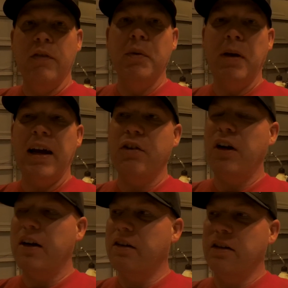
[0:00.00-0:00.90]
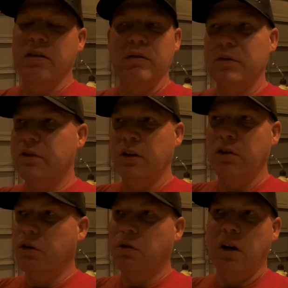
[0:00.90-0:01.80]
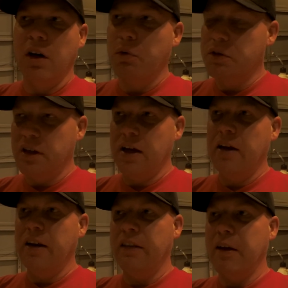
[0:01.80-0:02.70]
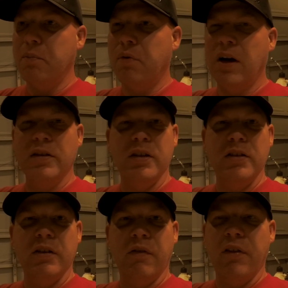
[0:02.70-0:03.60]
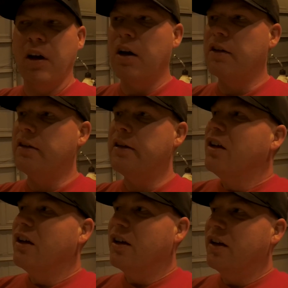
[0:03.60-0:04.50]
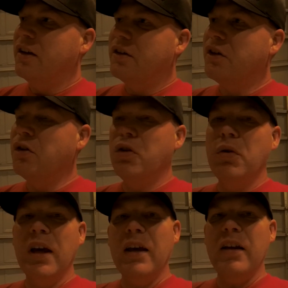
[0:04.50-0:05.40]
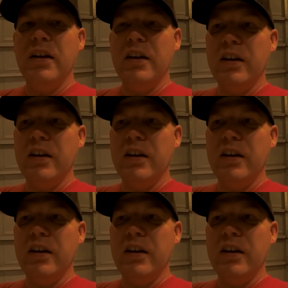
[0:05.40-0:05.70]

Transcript: have to backtrack a little. Don't know where I was at in that process of thought. So you get